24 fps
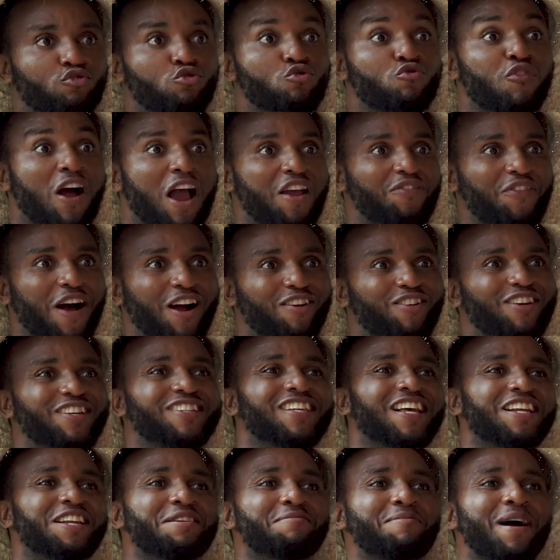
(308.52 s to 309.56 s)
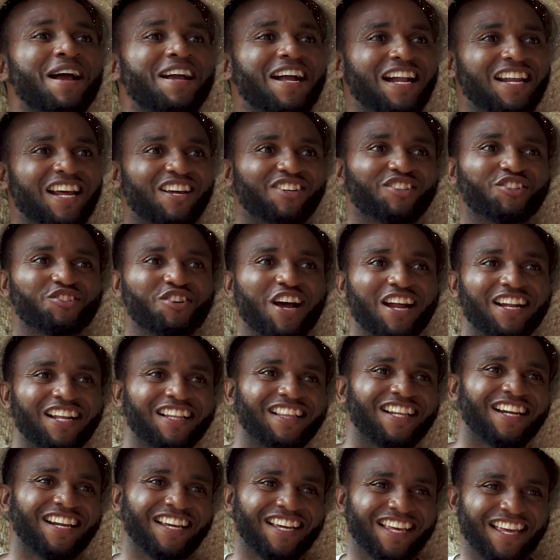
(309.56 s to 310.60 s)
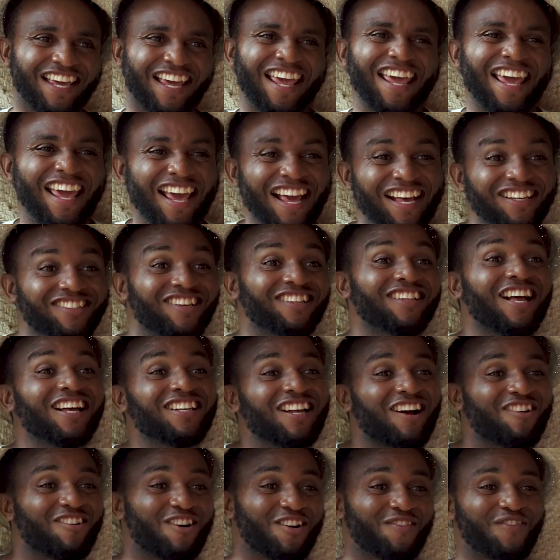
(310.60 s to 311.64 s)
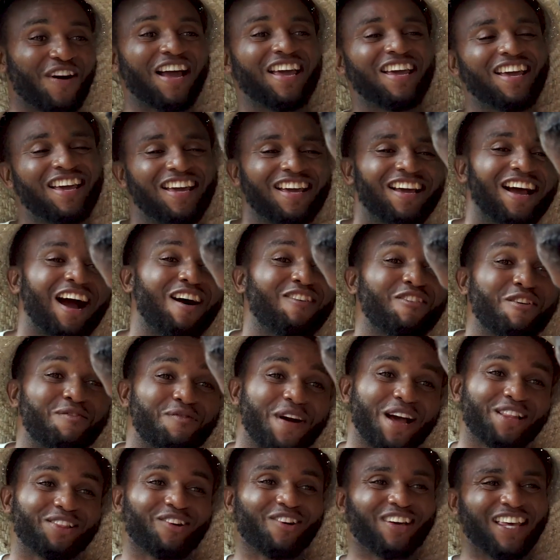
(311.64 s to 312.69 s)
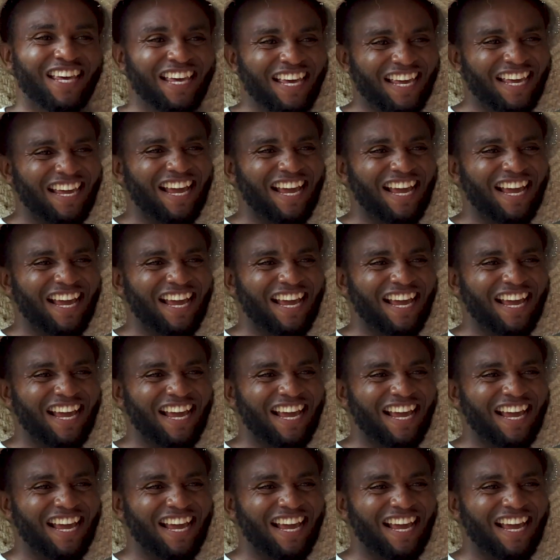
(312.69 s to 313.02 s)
two five. I go this and they buy garri and sugar they drink. Sometimes I'll go buy, I'll go buy turkey,